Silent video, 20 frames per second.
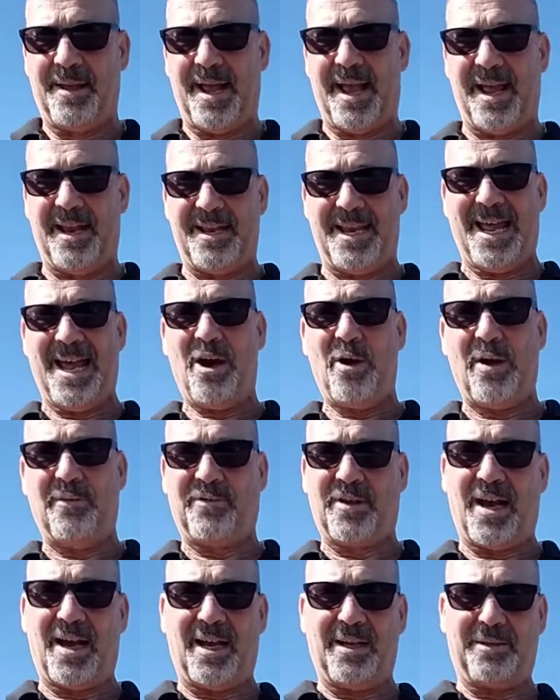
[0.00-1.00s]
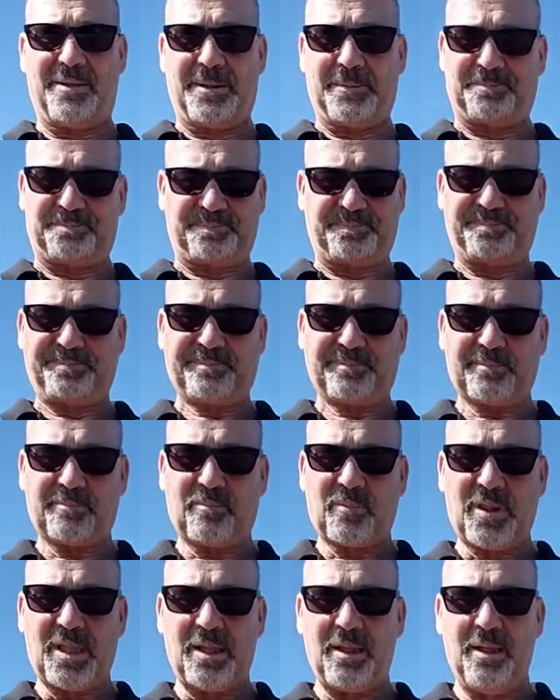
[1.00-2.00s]
And now I've got
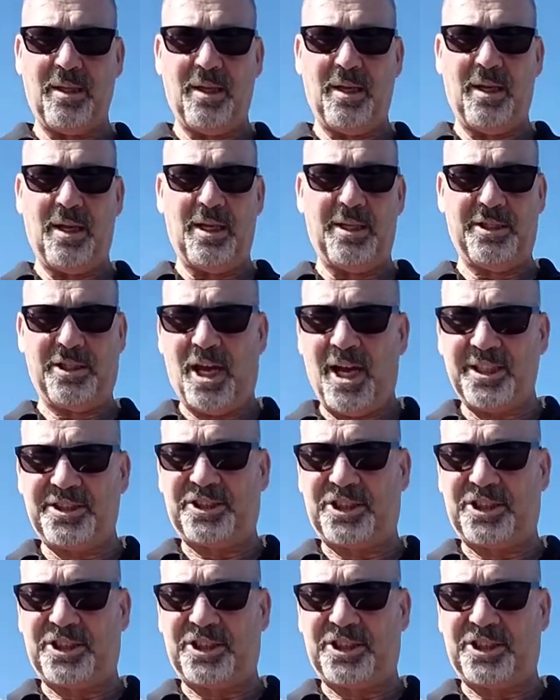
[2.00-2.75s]
not